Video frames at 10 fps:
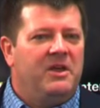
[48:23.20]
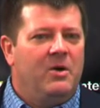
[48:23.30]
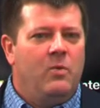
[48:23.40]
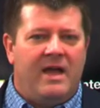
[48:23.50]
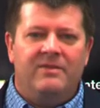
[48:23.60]
you
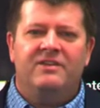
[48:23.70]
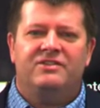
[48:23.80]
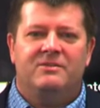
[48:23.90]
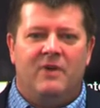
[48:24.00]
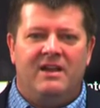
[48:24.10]
know,
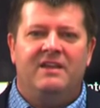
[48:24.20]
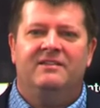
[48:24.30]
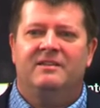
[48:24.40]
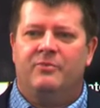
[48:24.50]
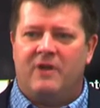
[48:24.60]
when
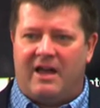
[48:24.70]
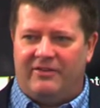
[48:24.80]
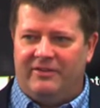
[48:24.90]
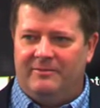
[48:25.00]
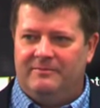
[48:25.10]
he's
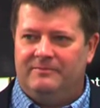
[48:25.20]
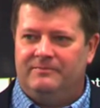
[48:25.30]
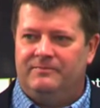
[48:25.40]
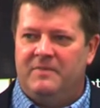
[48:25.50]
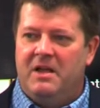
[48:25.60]
depressed.
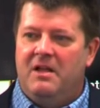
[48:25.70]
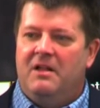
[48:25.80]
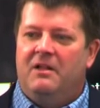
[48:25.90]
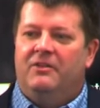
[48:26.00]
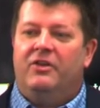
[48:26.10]

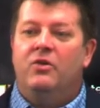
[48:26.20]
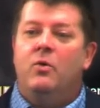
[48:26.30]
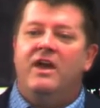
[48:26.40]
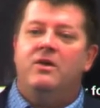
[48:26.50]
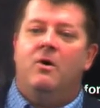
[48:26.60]
So the
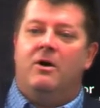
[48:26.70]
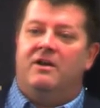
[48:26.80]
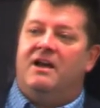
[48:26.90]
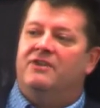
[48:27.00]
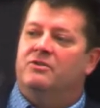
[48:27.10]
way you
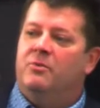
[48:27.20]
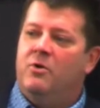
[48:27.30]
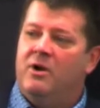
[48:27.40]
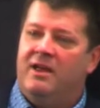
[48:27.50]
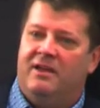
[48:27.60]
organize your
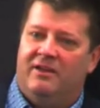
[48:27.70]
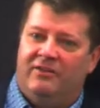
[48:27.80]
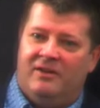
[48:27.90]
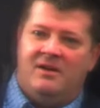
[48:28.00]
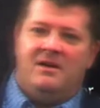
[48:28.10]
report
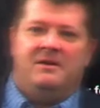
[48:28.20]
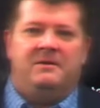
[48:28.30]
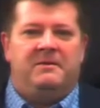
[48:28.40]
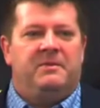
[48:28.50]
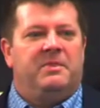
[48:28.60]
is
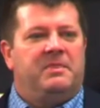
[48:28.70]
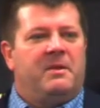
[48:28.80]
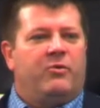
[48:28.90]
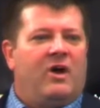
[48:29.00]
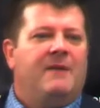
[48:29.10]

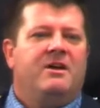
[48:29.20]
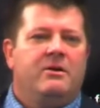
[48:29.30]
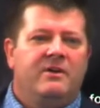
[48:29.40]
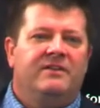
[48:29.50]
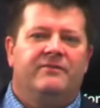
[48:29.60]
the
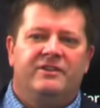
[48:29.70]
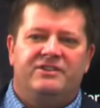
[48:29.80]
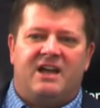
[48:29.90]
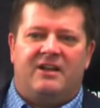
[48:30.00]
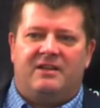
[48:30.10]
primary reason for
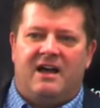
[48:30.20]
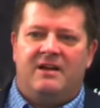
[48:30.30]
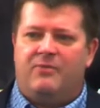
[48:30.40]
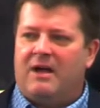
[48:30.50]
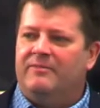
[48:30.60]
this child's
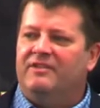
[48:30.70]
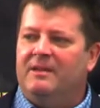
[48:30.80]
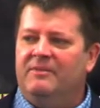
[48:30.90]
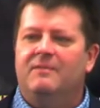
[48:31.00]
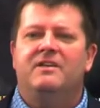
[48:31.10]
conduct problem
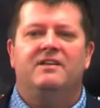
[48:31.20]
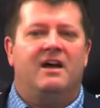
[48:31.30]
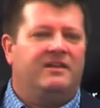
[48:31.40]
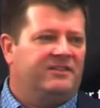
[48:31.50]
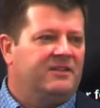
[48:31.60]
seems to be
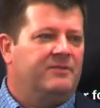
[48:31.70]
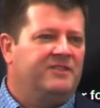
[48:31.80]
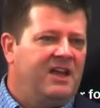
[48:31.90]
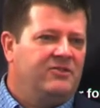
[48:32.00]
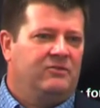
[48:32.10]
a
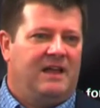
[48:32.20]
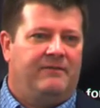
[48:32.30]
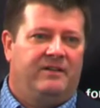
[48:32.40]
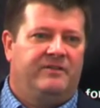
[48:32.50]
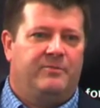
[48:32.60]
substantial
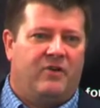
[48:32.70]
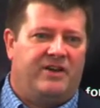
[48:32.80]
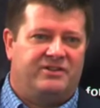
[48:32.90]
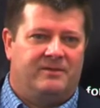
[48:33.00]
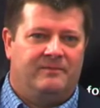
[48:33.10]
level of
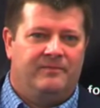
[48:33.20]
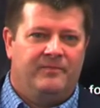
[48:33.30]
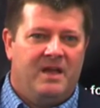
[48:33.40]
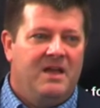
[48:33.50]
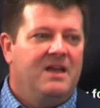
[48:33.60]
depression.
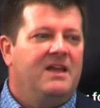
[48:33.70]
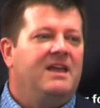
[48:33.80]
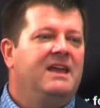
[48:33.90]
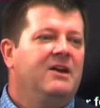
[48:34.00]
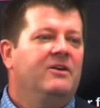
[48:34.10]

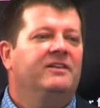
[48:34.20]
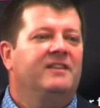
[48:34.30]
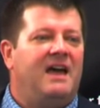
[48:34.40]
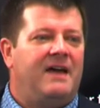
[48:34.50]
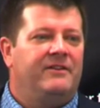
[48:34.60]
Here
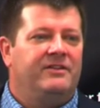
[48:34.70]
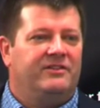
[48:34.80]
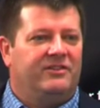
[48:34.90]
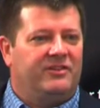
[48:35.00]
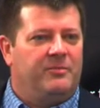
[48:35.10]
is the
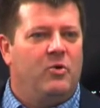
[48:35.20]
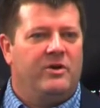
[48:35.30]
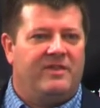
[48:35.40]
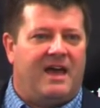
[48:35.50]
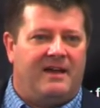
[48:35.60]
evidence to
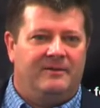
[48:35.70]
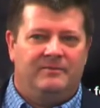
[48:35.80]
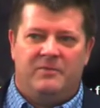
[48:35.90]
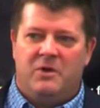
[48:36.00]
support that.